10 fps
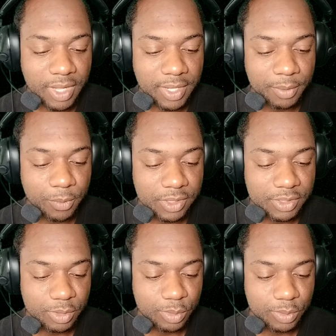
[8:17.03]
Uh, the
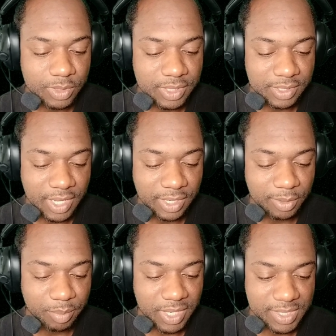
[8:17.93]
one two does not
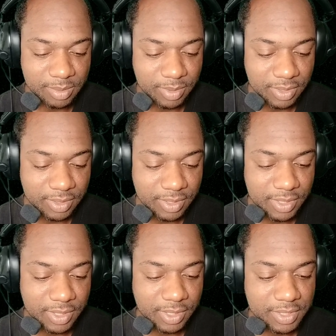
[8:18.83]
look possible.
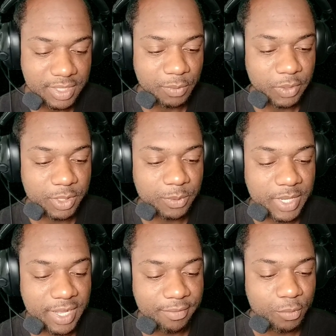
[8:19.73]
Looks like we don't
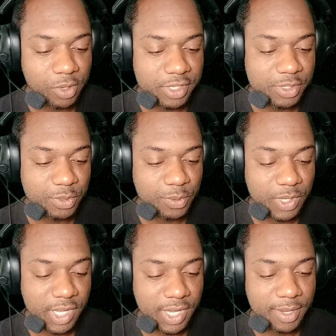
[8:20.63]
have one
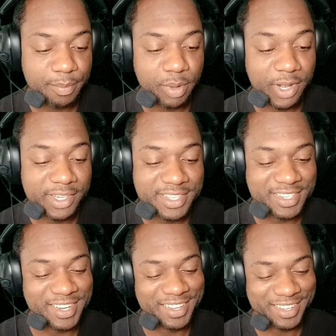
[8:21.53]
two uh, parts.